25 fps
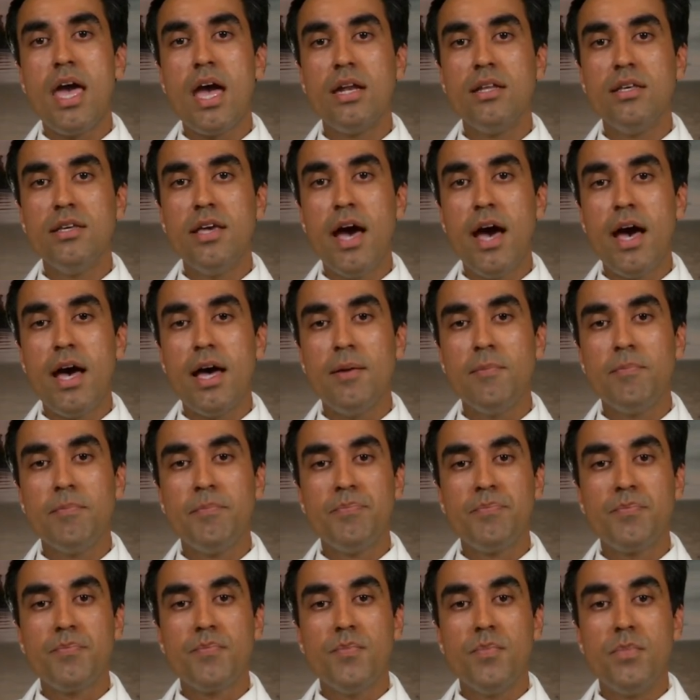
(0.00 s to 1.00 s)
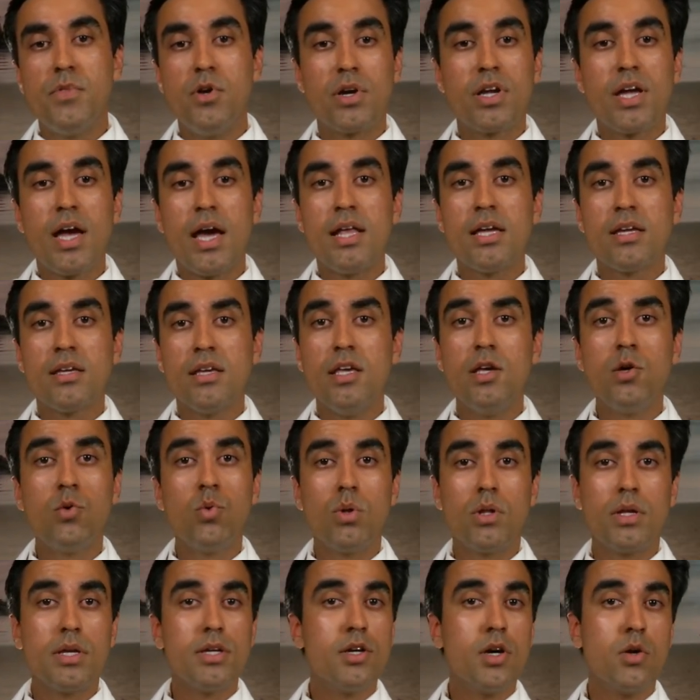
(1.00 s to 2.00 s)
and yet they're getting
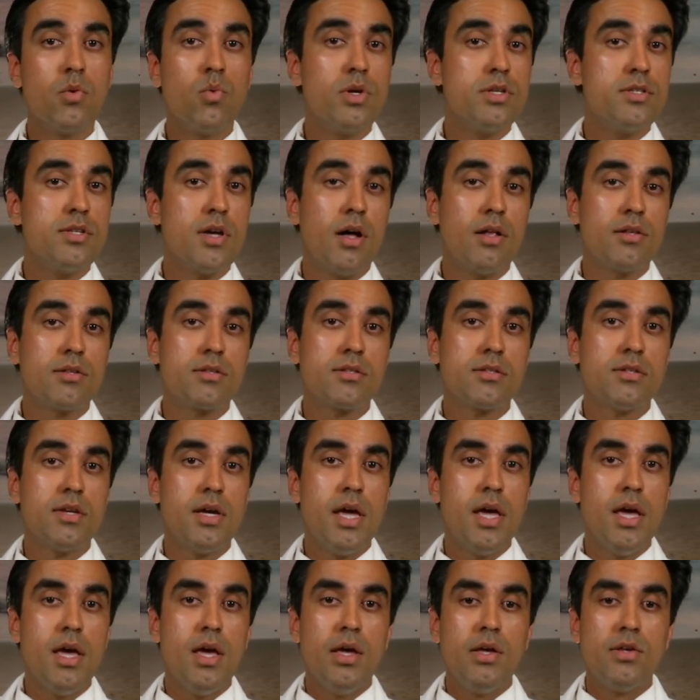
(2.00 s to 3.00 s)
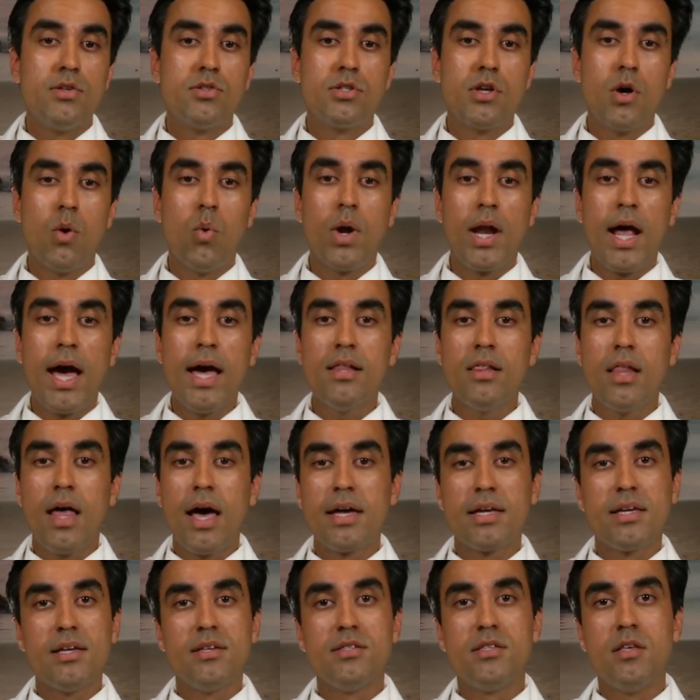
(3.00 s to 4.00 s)
equally good results. So what I
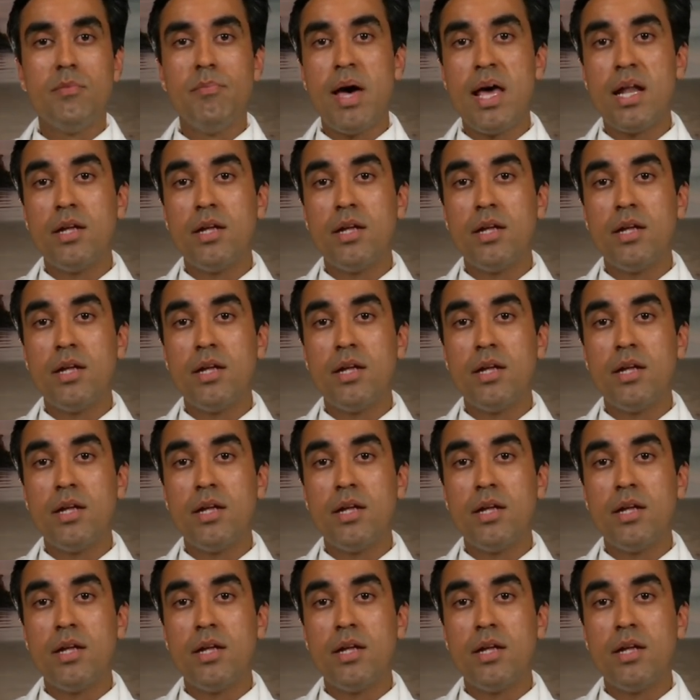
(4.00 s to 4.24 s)
like is the